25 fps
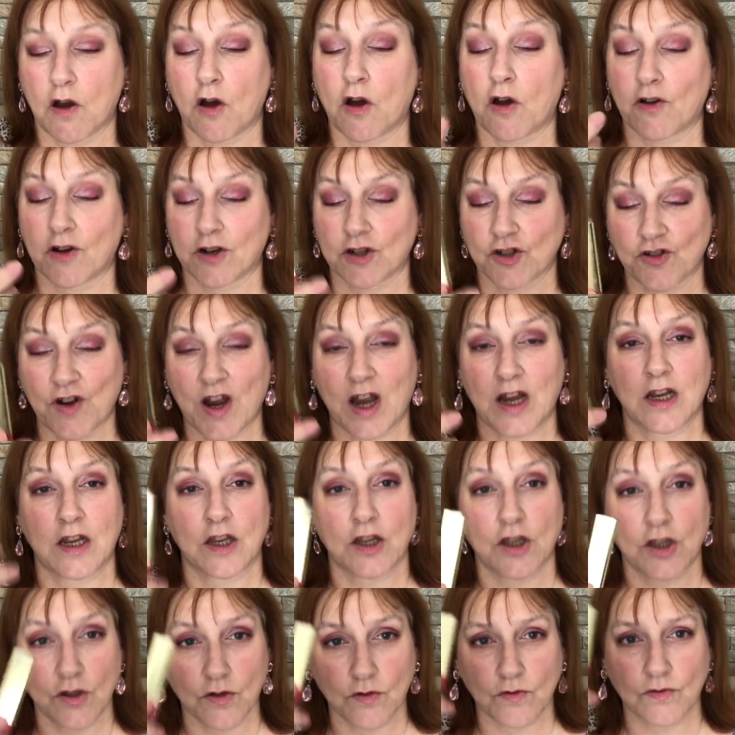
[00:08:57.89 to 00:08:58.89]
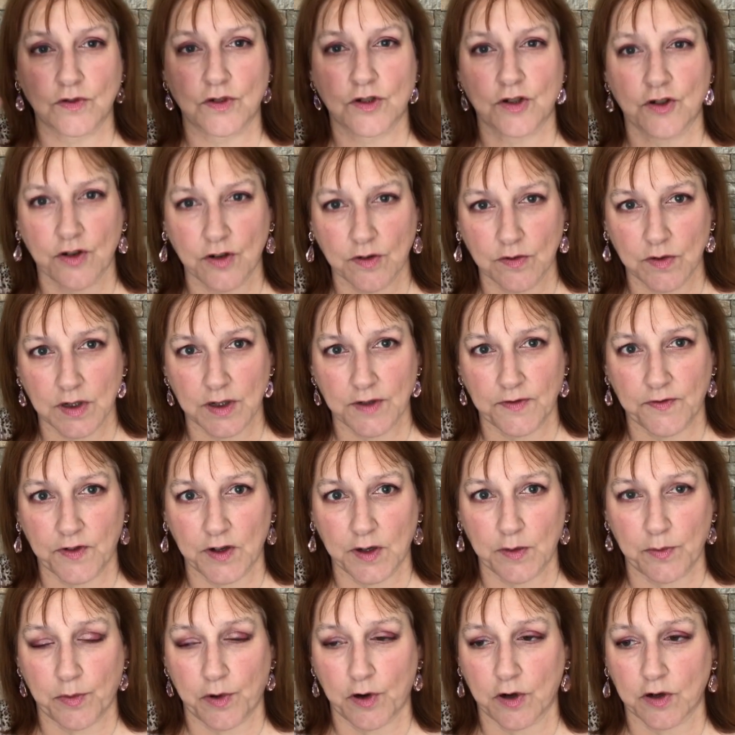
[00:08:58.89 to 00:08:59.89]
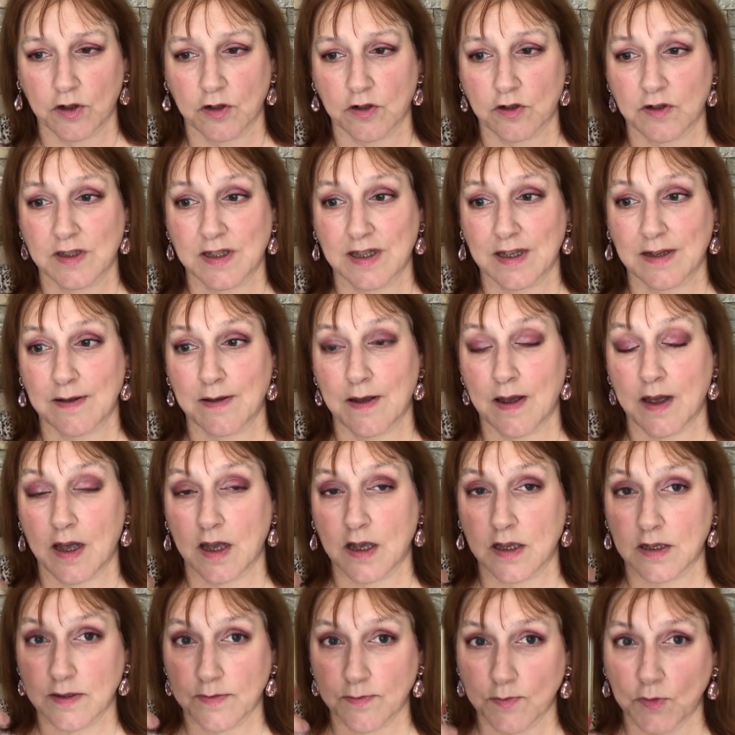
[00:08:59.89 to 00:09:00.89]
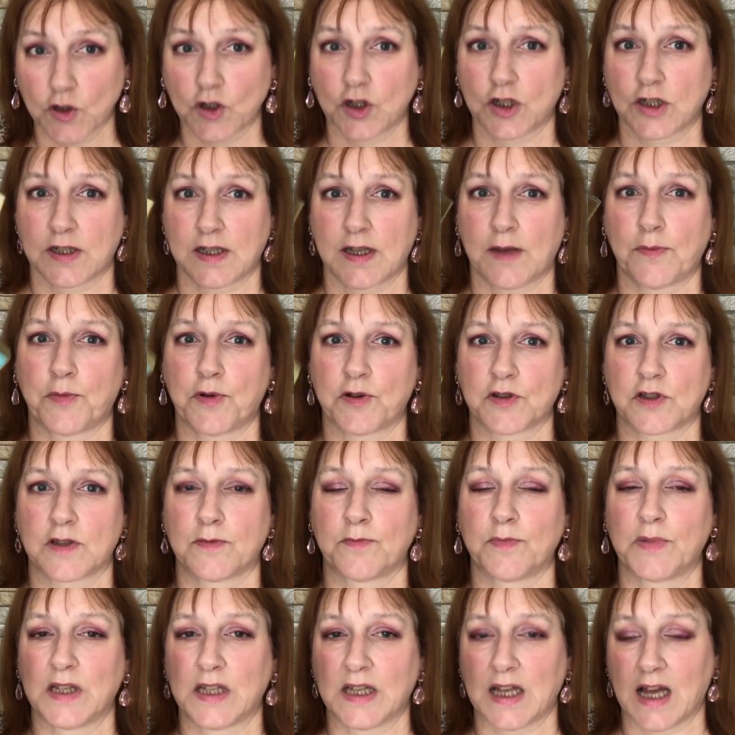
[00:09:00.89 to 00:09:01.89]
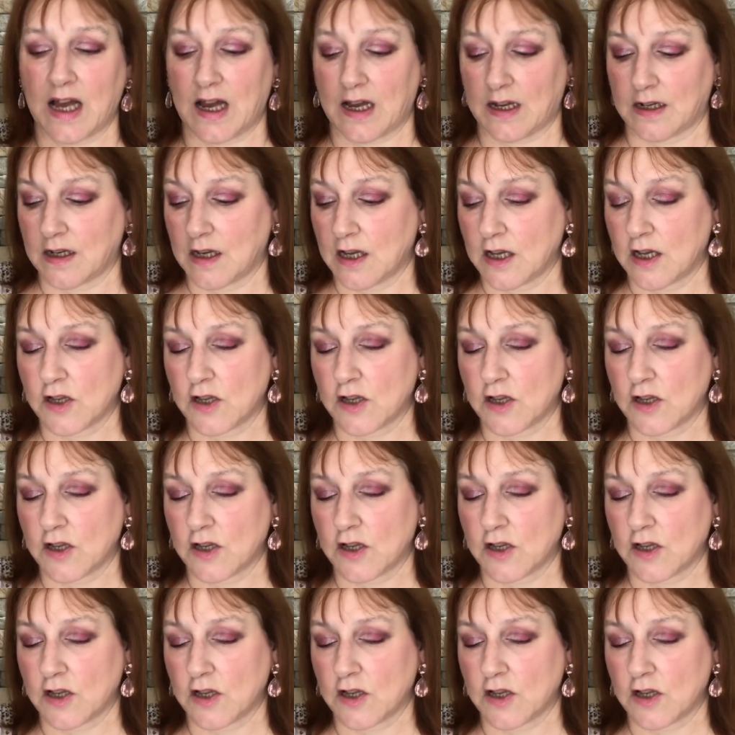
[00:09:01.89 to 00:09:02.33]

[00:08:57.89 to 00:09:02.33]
or I try to use cruelty-free products as much as I possibly can.